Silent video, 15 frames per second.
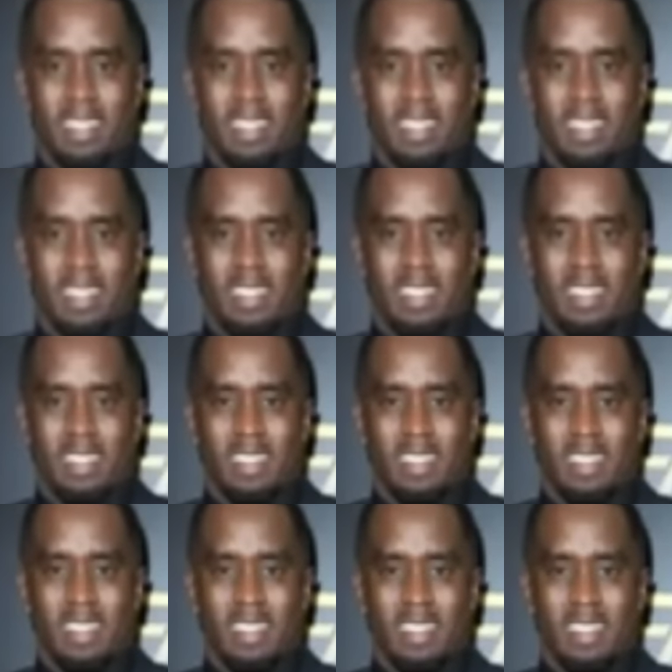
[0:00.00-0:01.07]

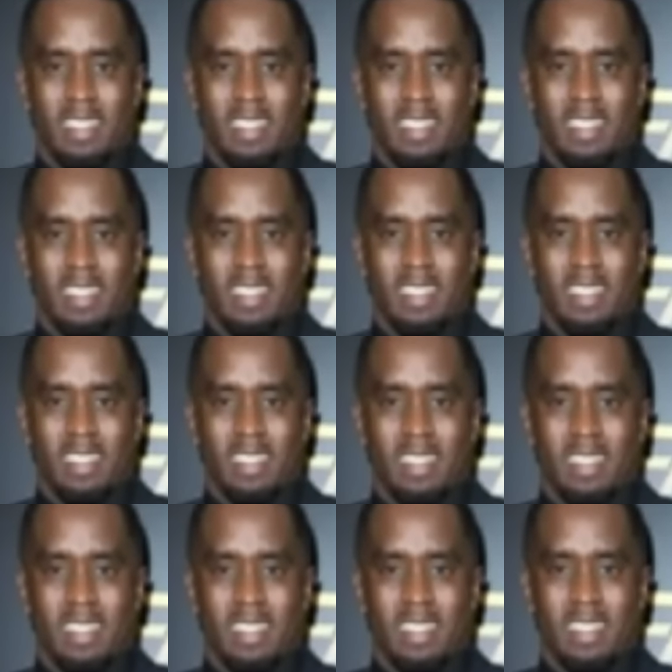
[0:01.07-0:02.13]

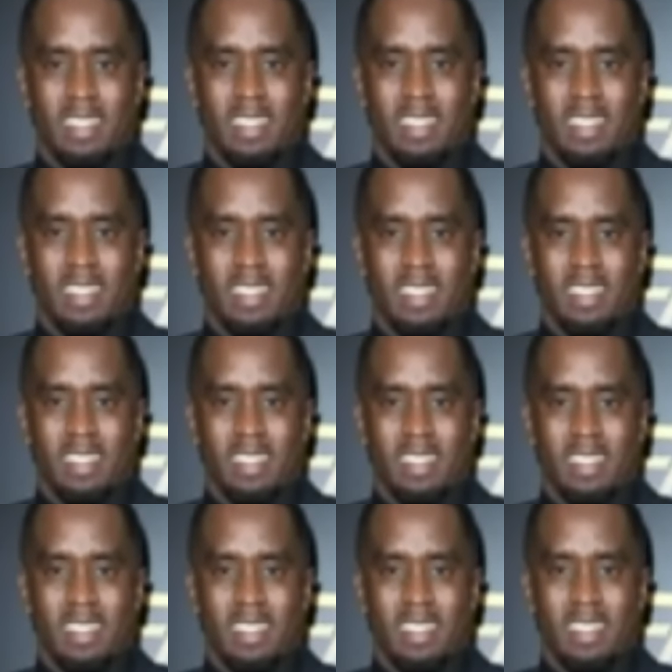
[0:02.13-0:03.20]

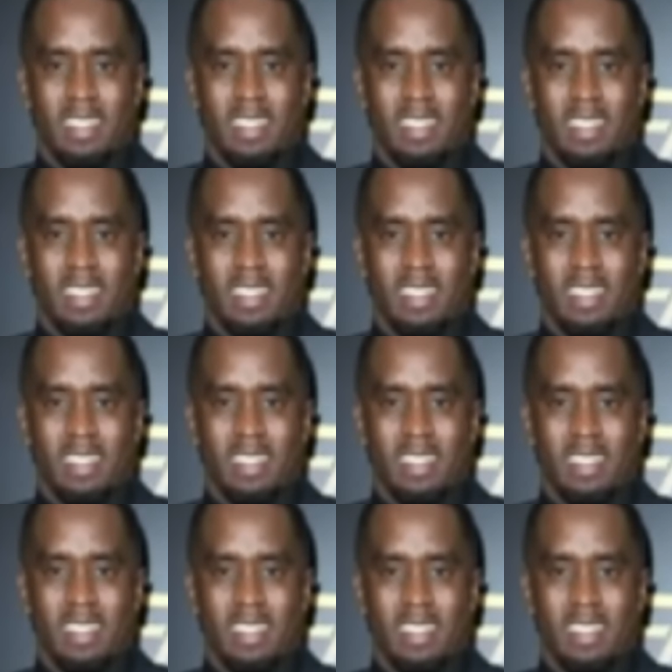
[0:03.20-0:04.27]

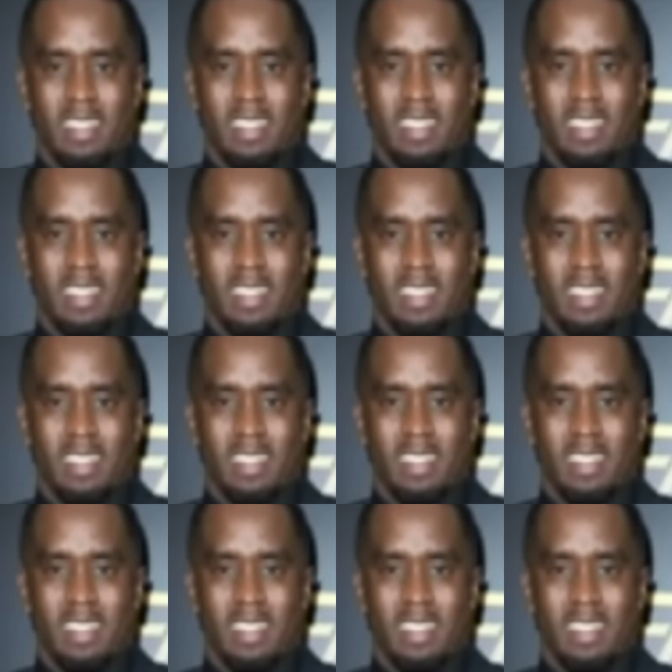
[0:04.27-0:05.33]

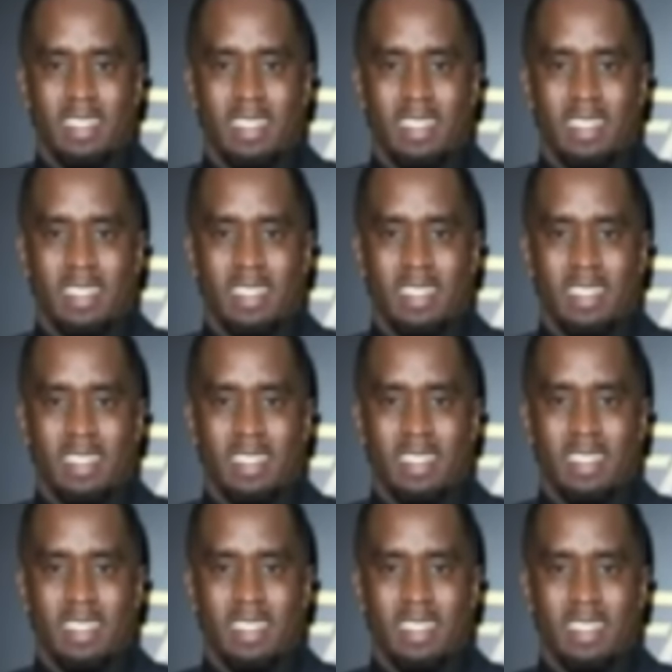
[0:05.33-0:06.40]

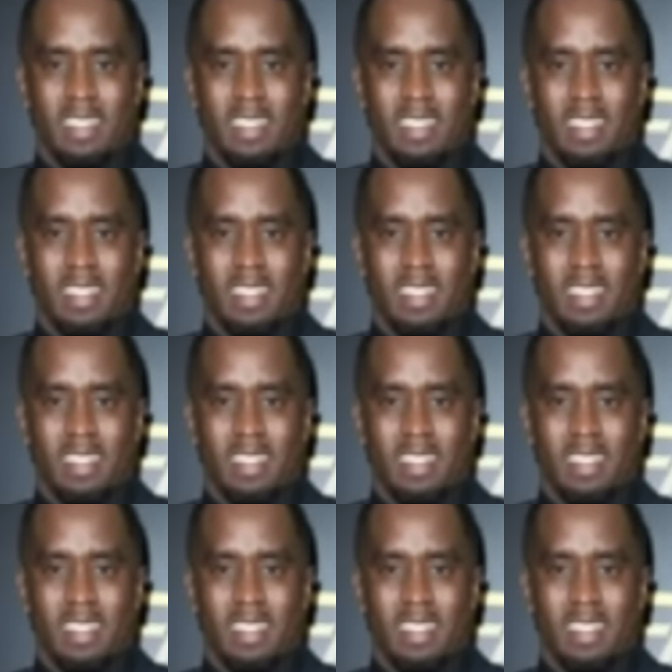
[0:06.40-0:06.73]
This person isn't speaking.